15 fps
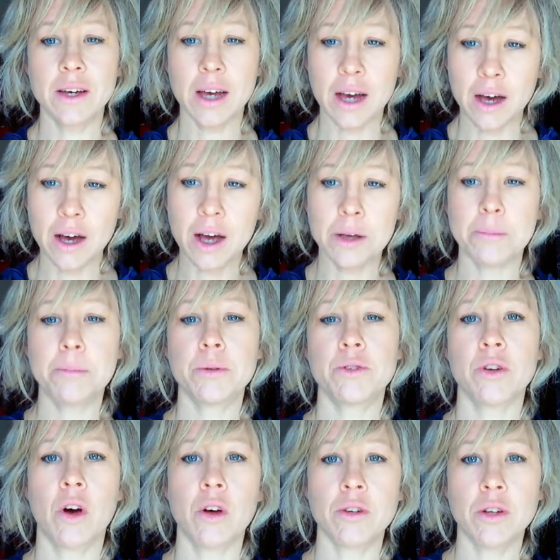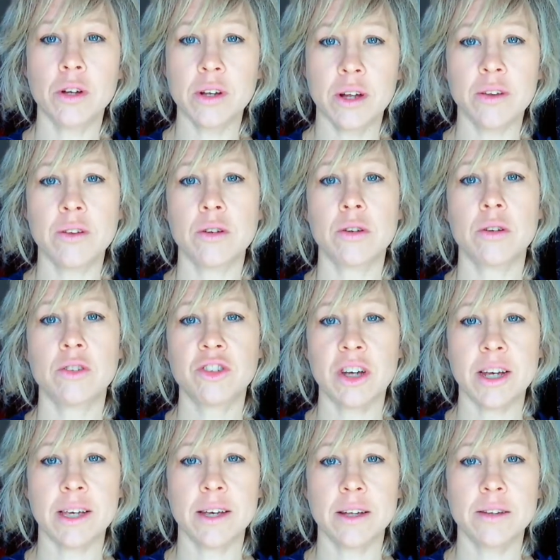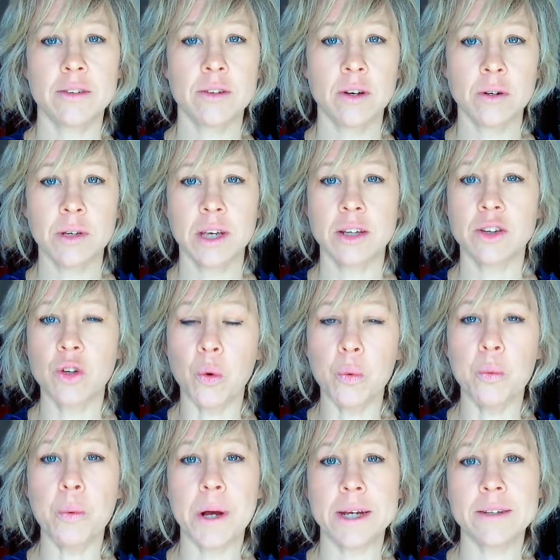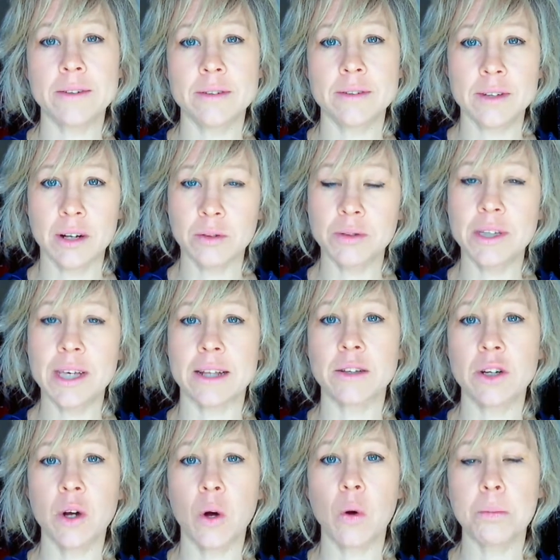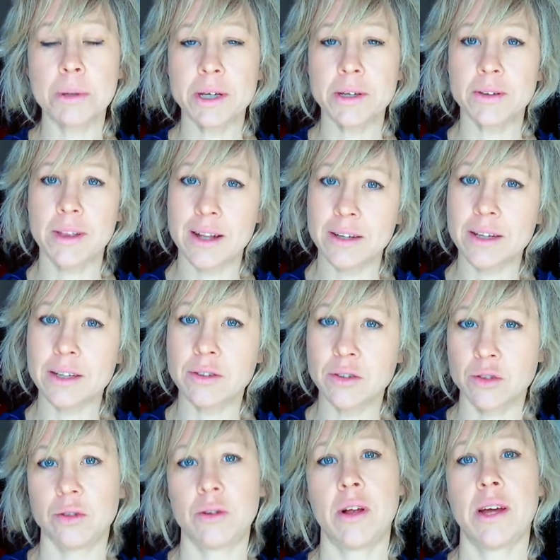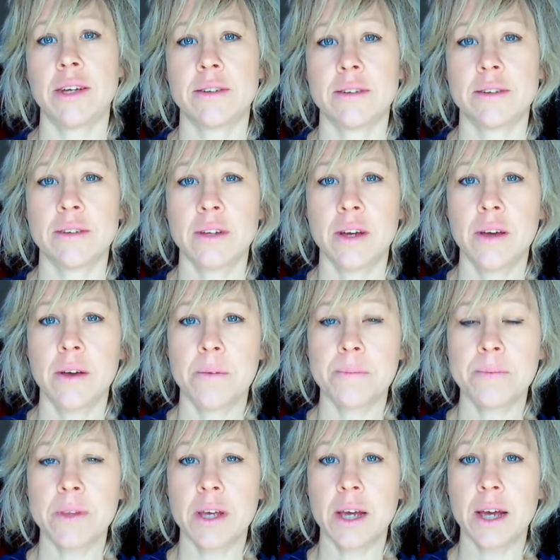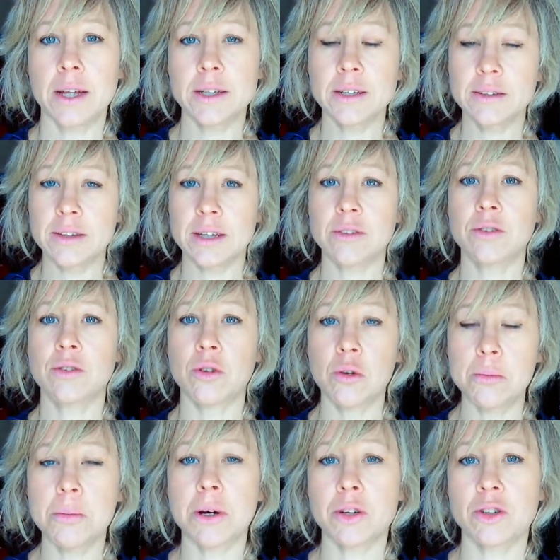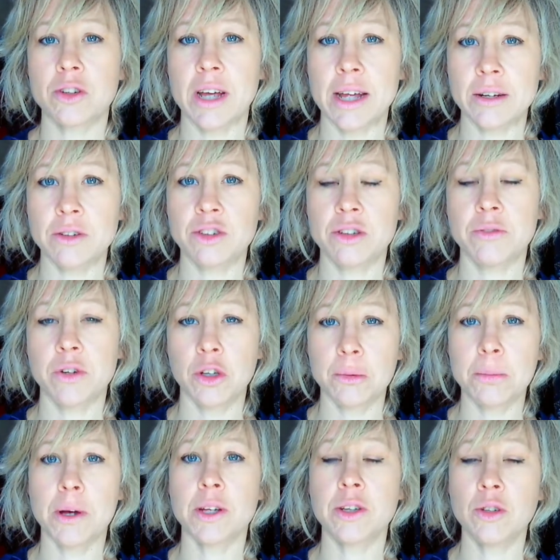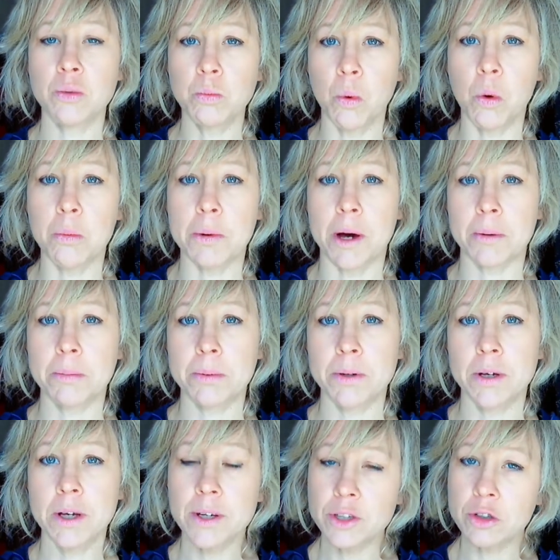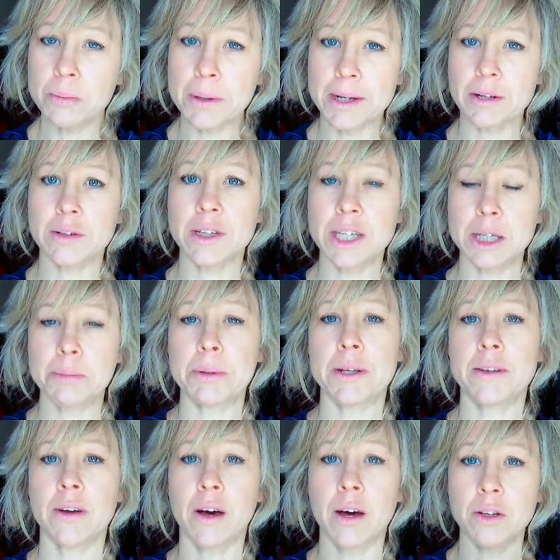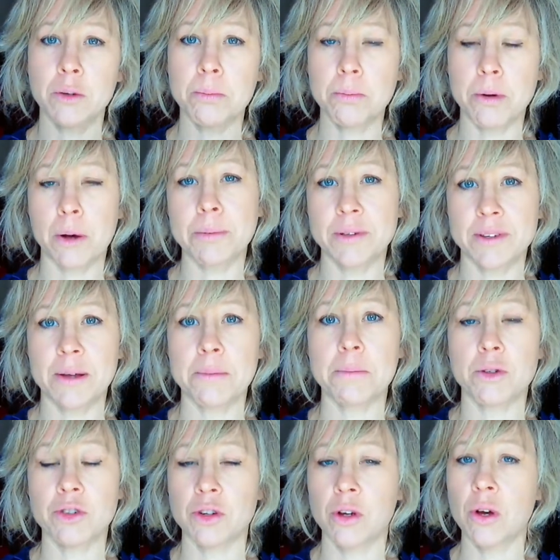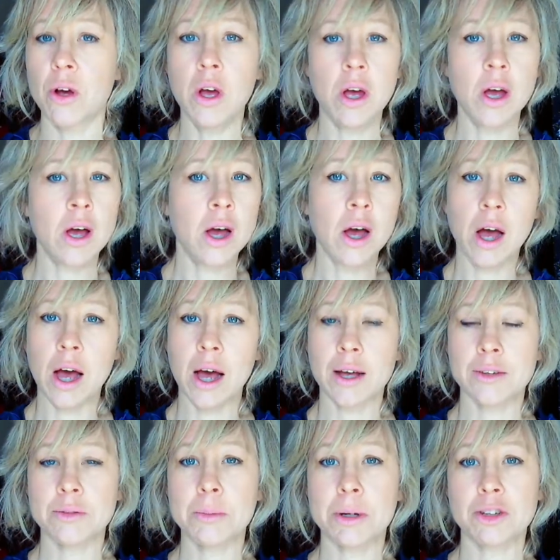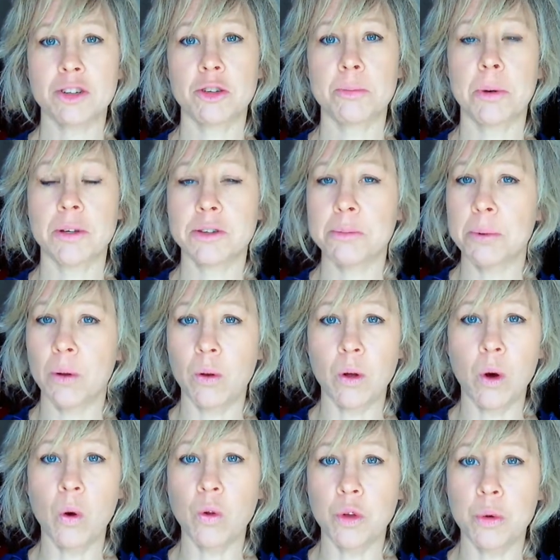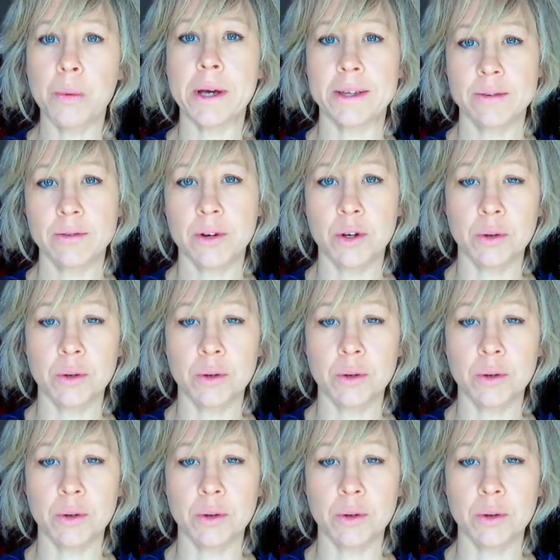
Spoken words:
I put on another jacket. Okay, don't wait till you get cold because then it's too late. And it takes so much energy for your body to warm up. You better keep it at the proper temperature as much as possible all the way through.